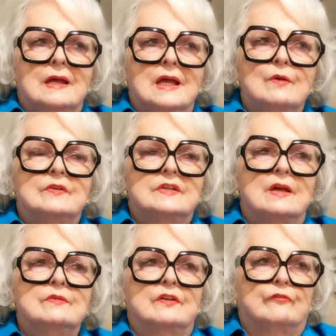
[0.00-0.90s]
he
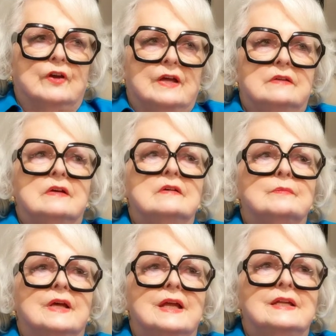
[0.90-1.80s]
was a friend,
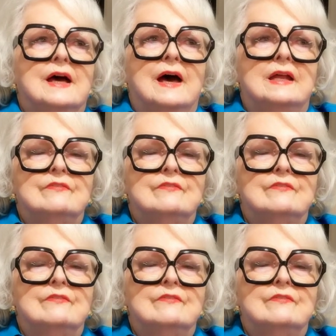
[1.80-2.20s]
but he died.